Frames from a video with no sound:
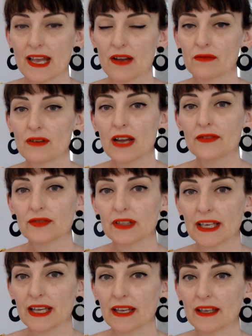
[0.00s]

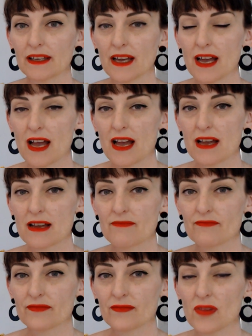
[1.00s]
roughly,
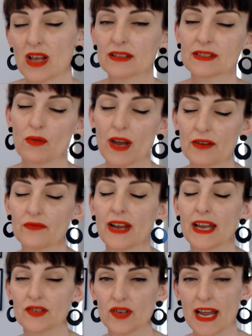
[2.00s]
well, it's quite a
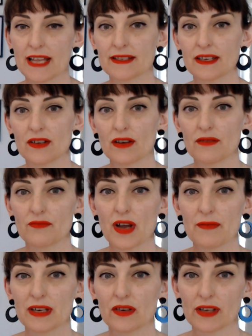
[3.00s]
rare transit, you know, you
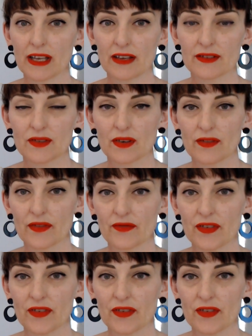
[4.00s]
might be looking at sort of a